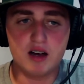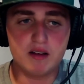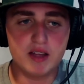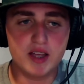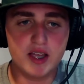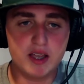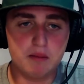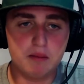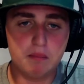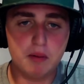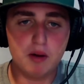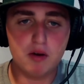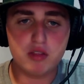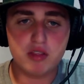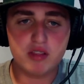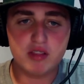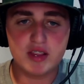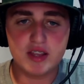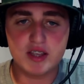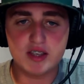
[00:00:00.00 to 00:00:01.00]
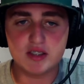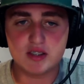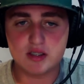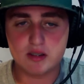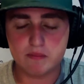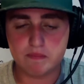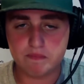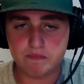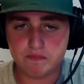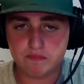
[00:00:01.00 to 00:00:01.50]
in both knees
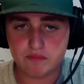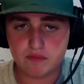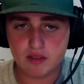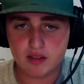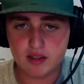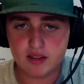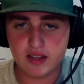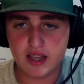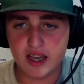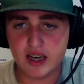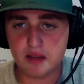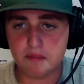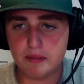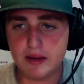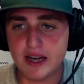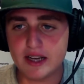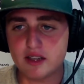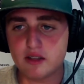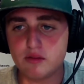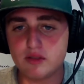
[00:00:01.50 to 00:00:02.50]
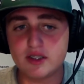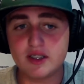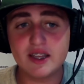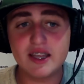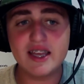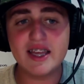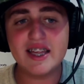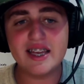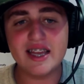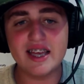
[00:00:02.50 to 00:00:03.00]
dating back to his
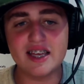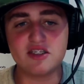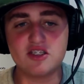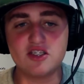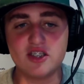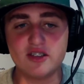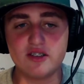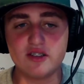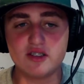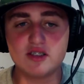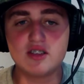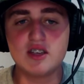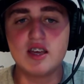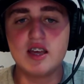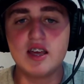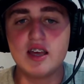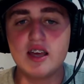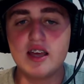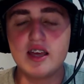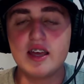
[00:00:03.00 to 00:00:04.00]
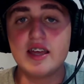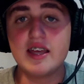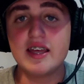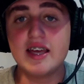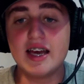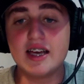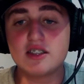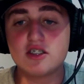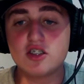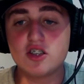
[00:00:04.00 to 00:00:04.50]
teenage years. He
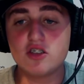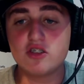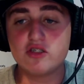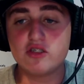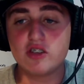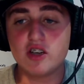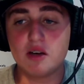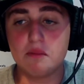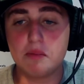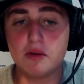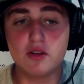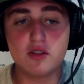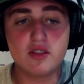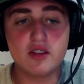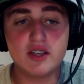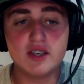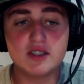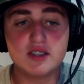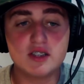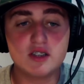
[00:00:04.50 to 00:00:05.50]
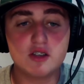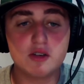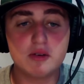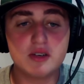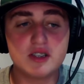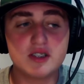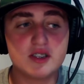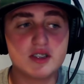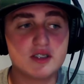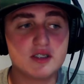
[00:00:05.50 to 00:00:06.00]
had surgery on both knees in
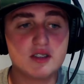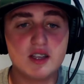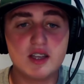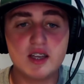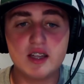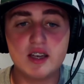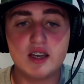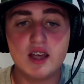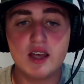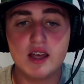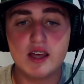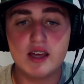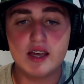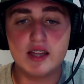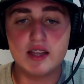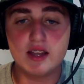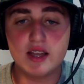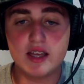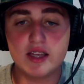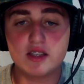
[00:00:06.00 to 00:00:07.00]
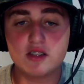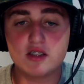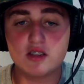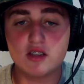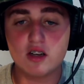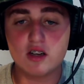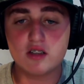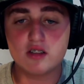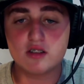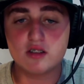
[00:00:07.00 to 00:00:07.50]
2016.
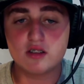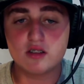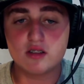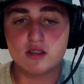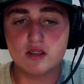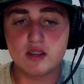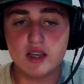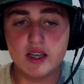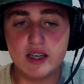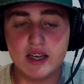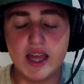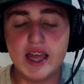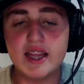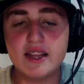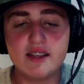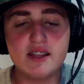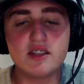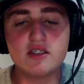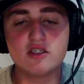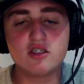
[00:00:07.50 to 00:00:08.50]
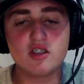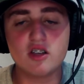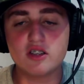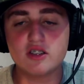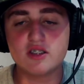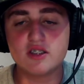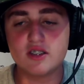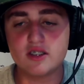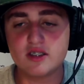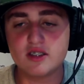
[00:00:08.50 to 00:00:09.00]
In 18
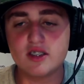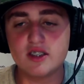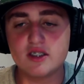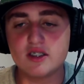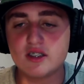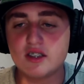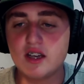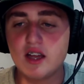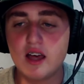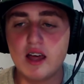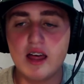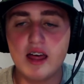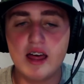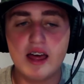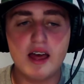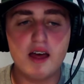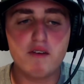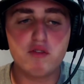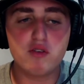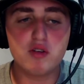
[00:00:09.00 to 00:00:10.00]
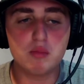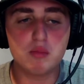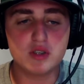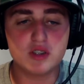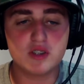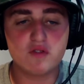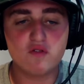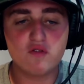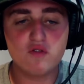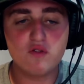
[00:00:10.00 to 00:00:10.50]
starts this season, Eflin
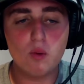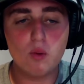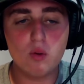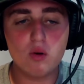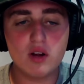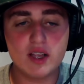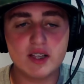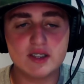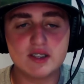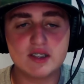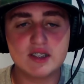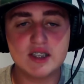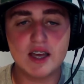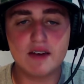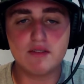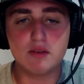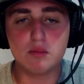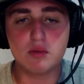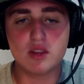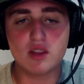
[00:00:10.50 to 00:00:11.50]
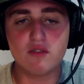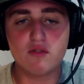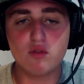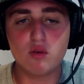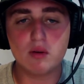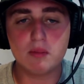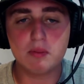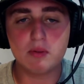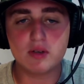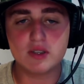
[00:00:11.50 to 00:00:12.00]
was 4-7 with a
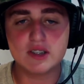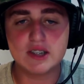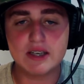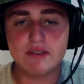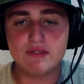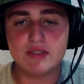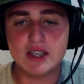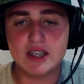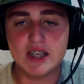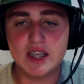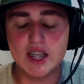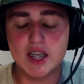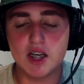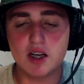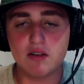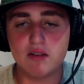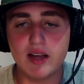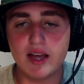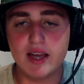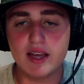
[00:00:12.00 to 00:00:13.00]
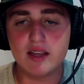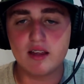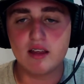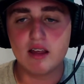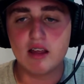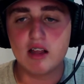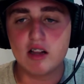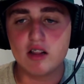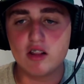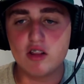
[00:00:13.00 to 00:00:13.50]
4.17 ERA.
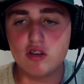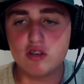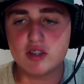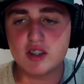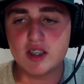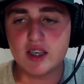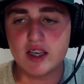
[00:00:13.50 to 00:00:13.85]
Losing